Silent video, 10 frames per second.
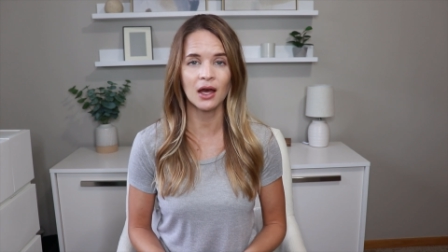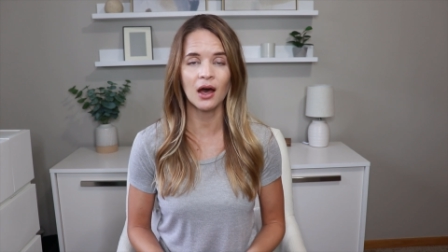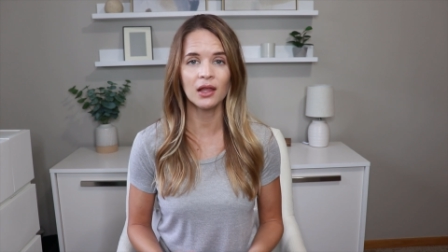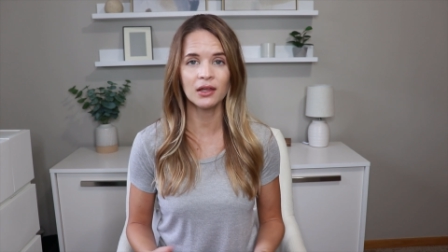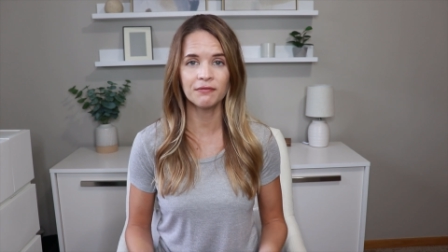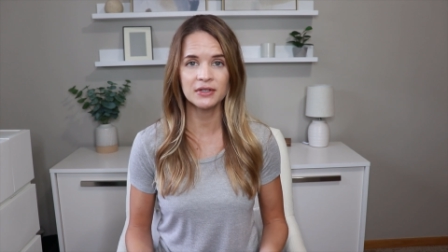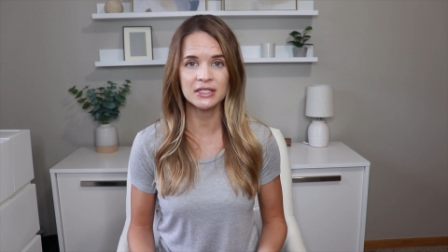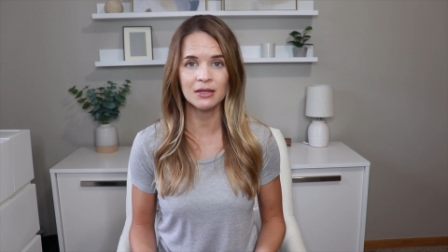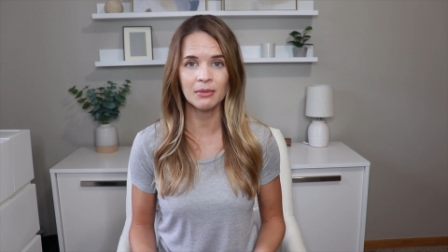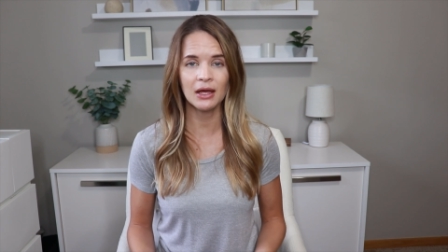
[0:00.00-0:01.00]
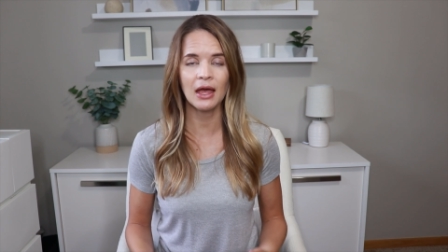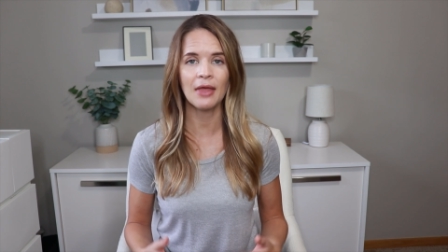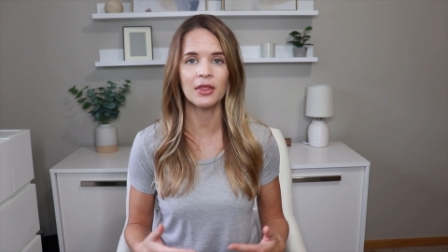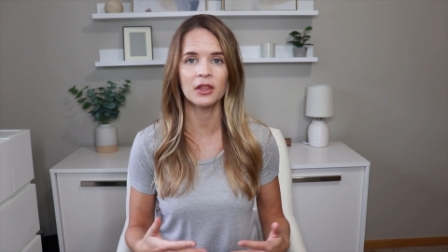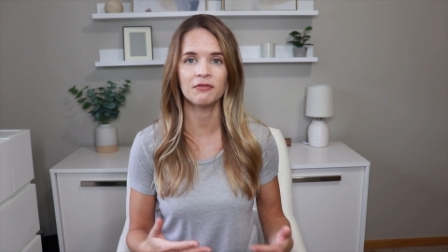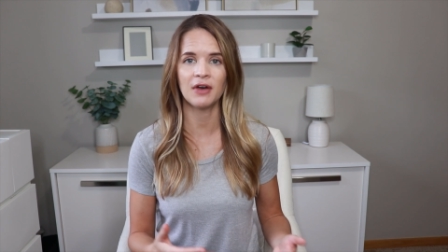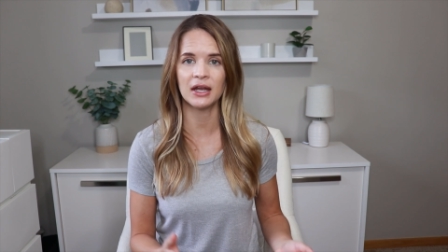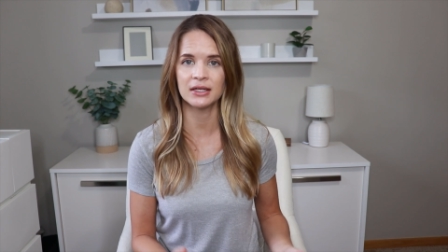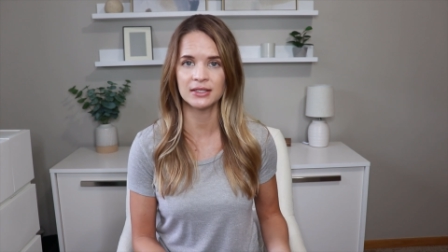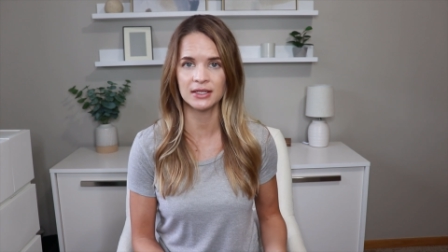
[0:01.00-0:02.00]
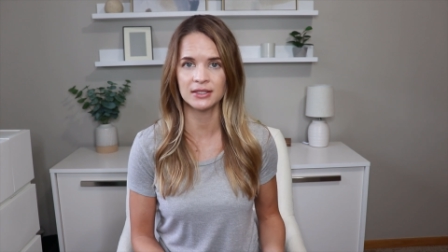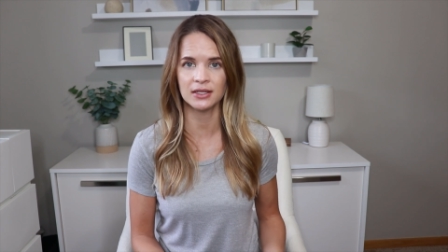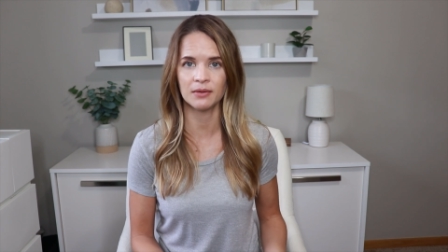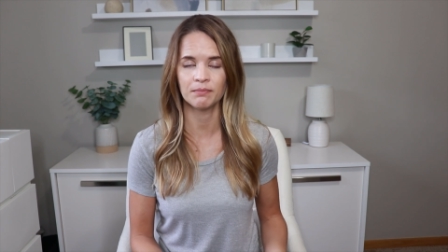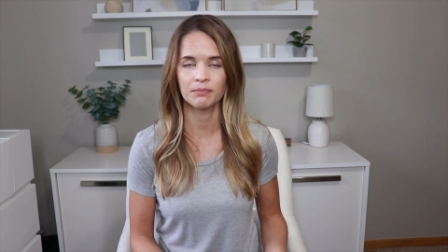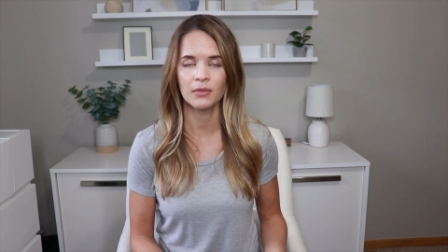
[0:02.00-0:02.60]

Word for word: on lymphedema and the lymphatic system.